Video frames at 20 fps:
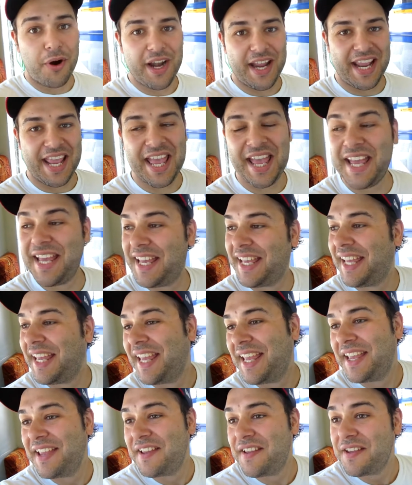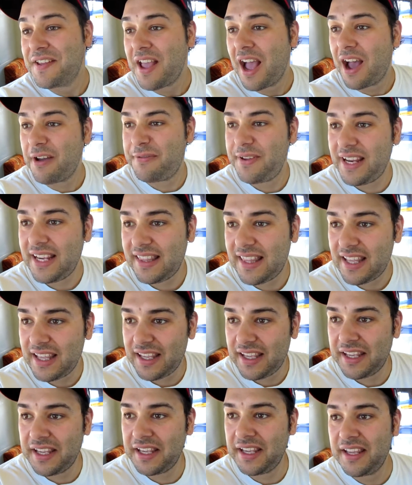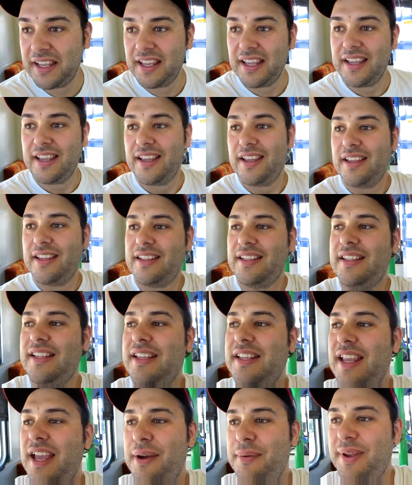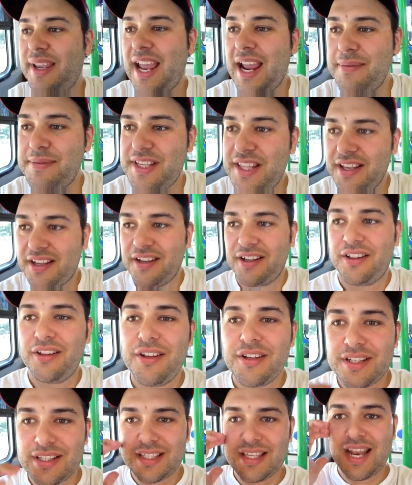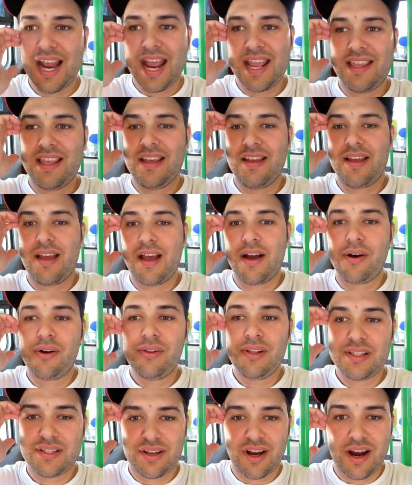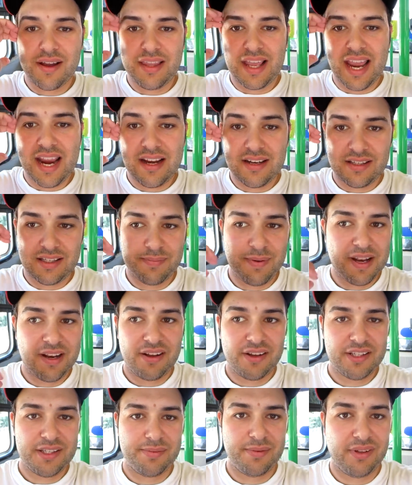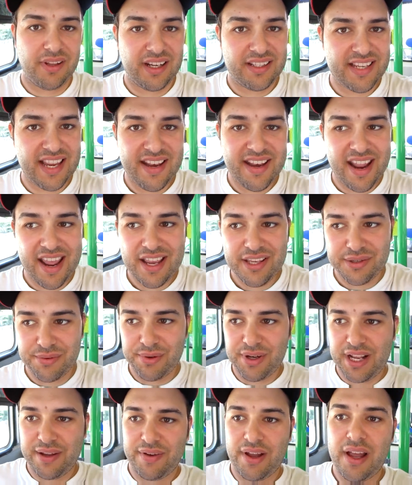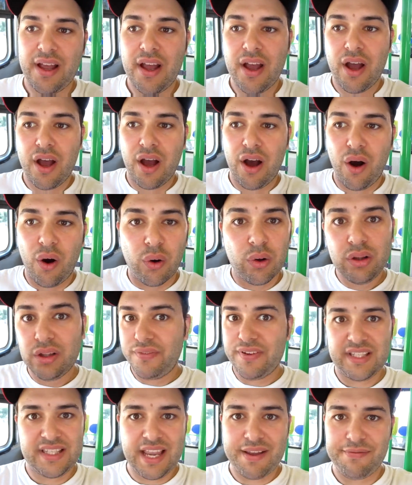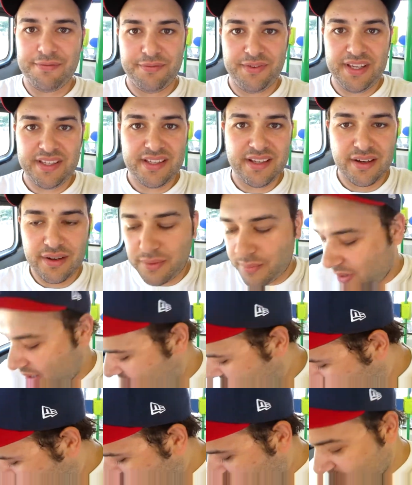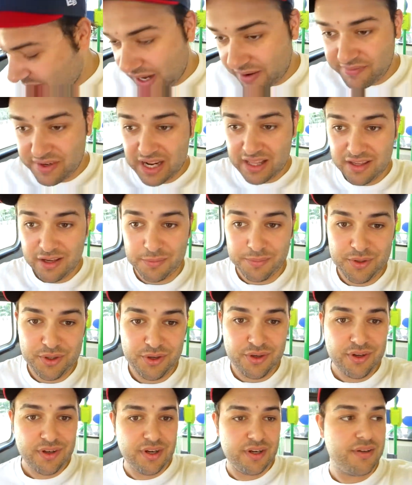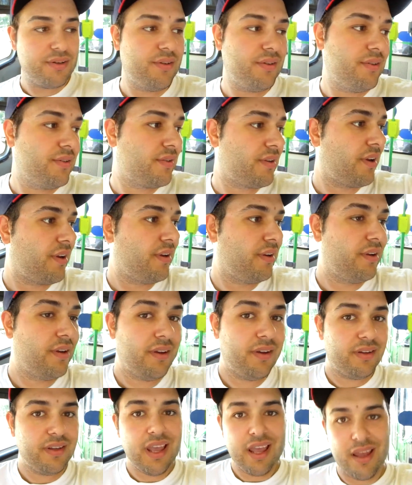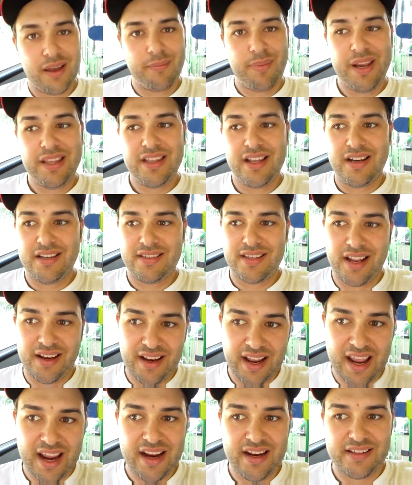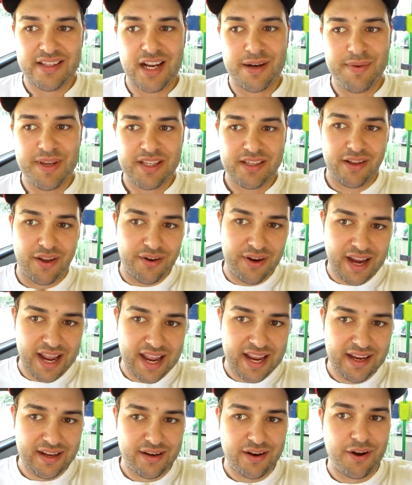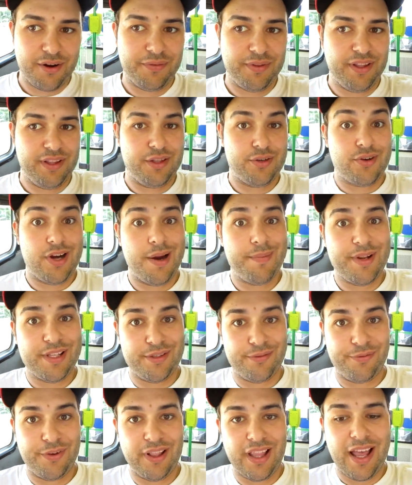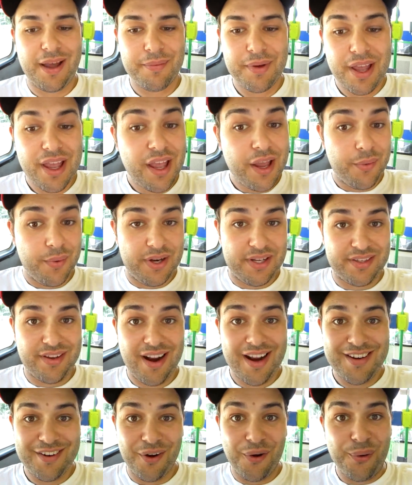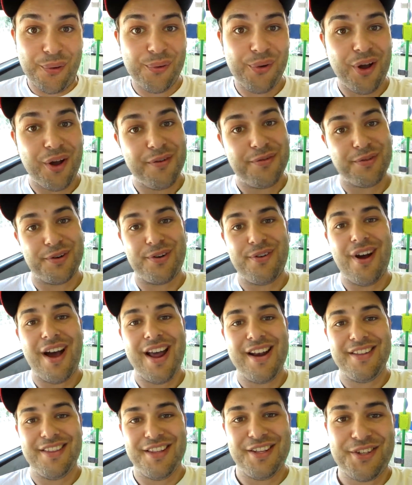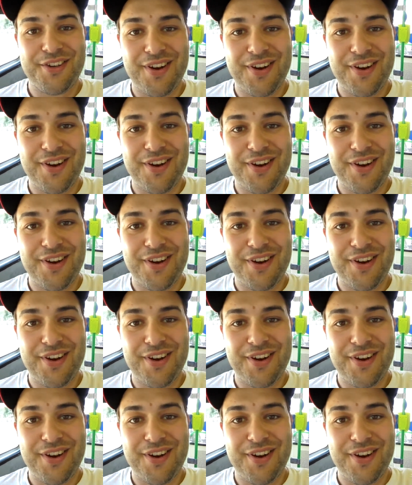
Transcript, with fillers: morning. I figured that, yeah, we came to the conclusion today that all this time that Anus has been in hospital, like ten days or whatever, all of us haven't visited at once because we haven't had the opportunity to. So yeah, being that it's Sunday and it's going to be a slow day and hopefully the tram doesn't fill up, we decided to all go for a ride on the